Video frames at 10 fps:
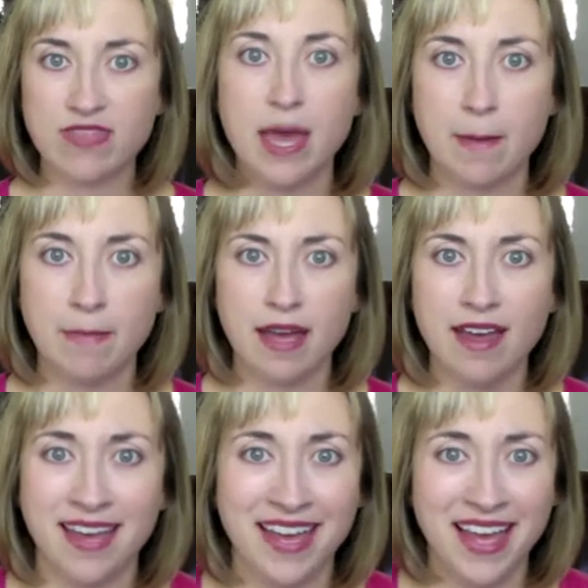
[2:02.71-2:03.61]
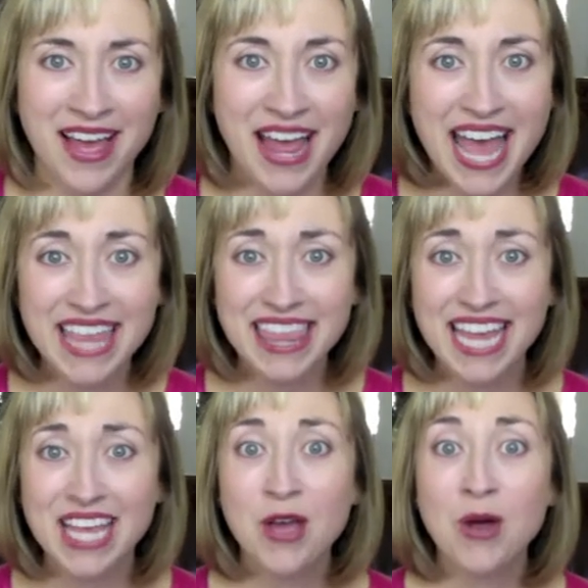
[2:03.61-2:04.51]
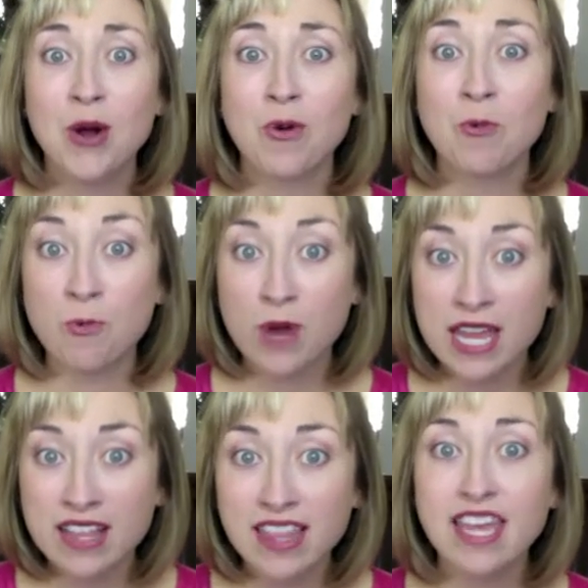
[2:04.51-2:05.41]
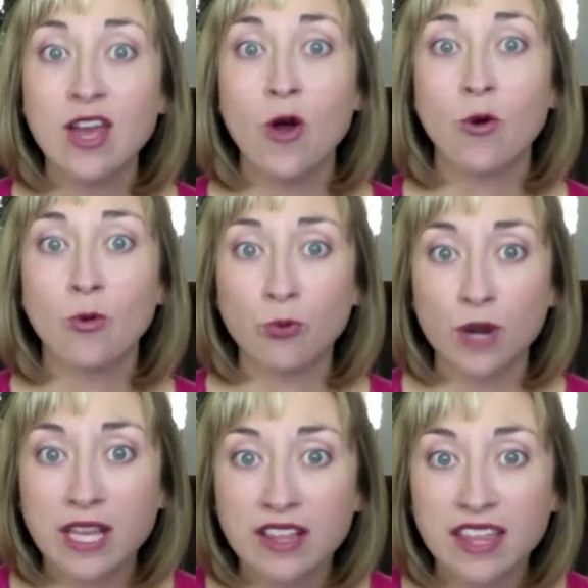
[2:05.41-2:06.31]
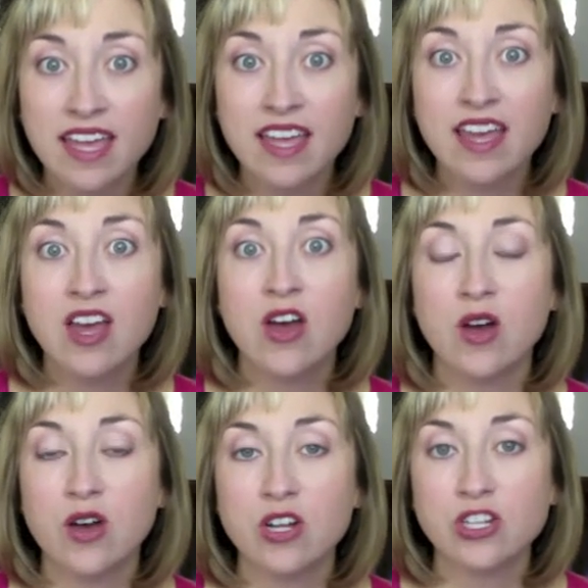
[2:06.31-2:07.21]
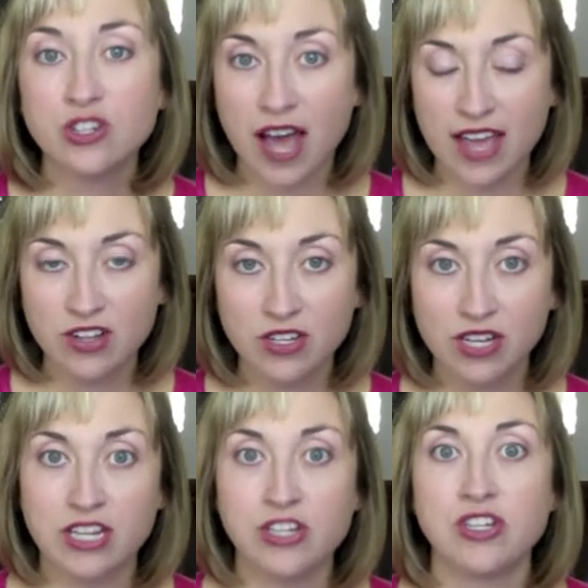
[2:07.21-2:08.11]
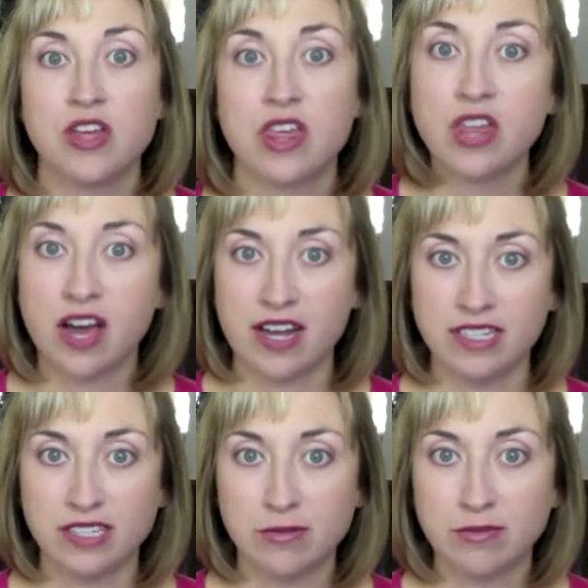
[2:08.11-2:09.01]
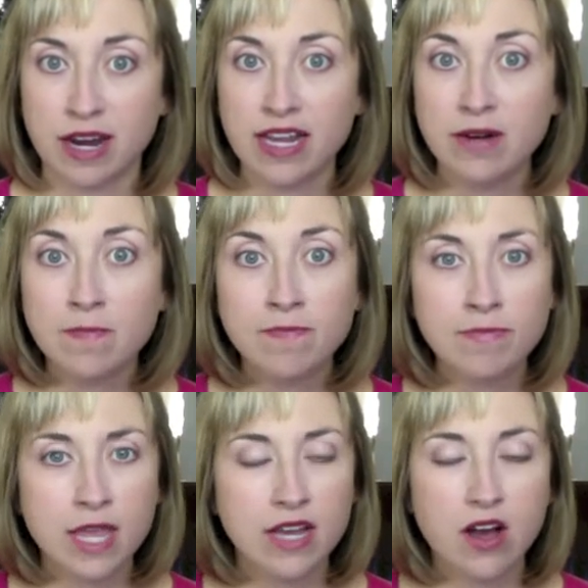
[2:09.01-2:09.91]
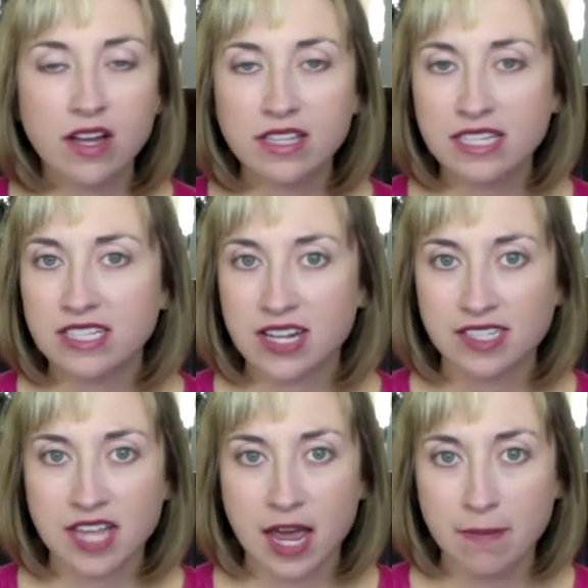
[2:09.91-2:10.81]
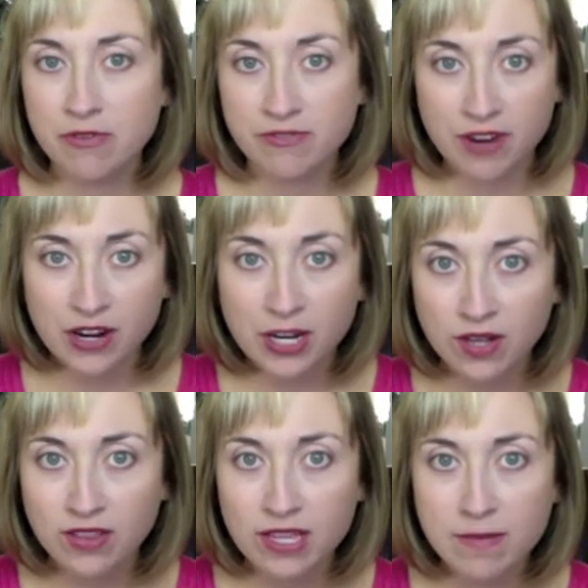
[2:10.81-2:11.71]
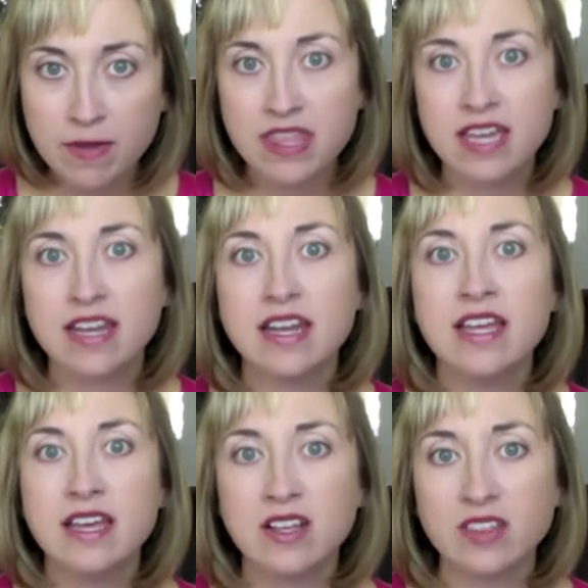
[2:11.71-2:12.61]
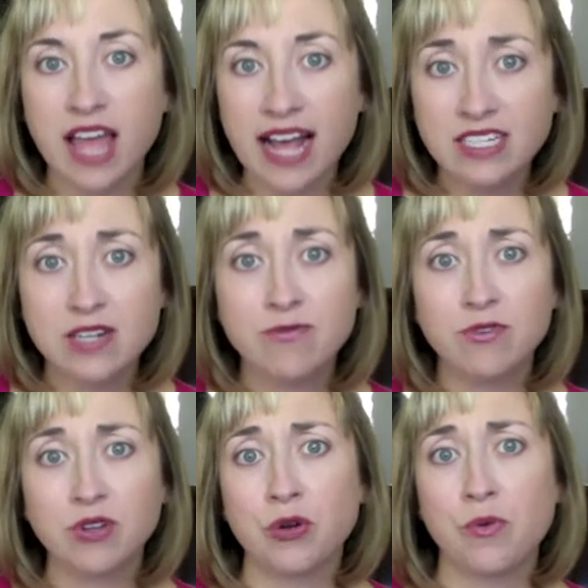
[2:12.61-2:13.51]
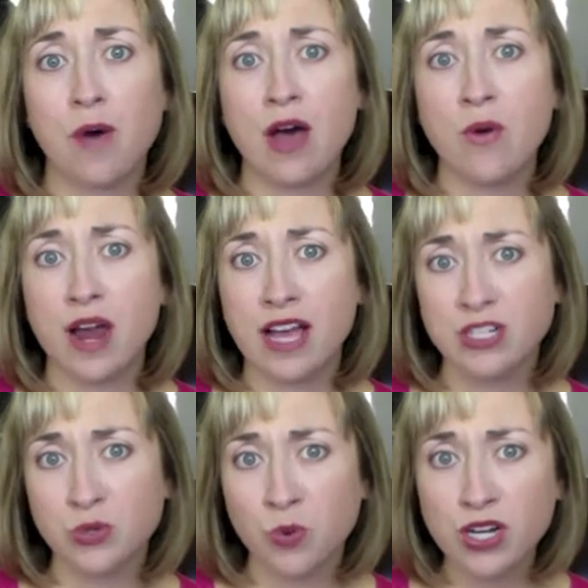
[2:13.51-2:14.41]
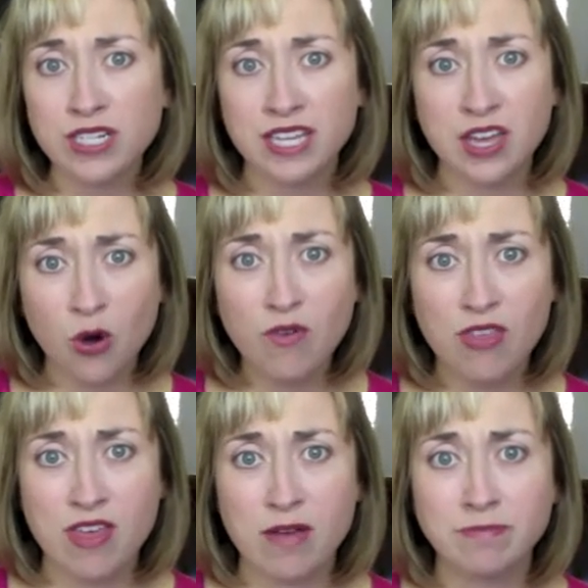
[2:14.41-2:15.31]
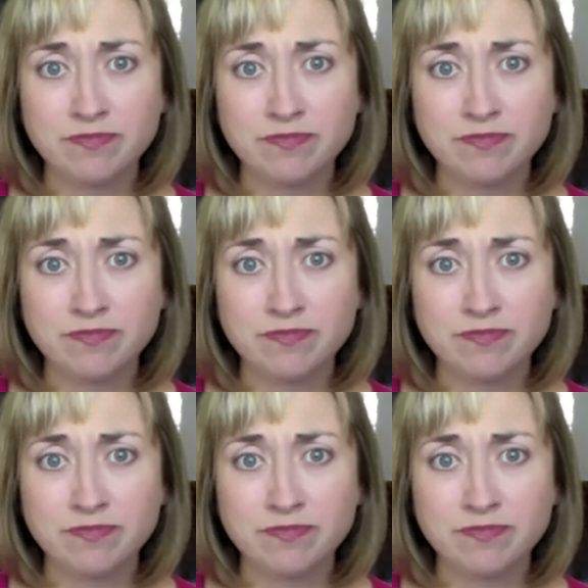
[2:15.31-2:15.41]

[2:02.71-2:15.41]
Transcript: them. Like really, really childish thoughts, right? And all these thoughts happened very quickly, but then lasted for a little while where I had to work to get over them.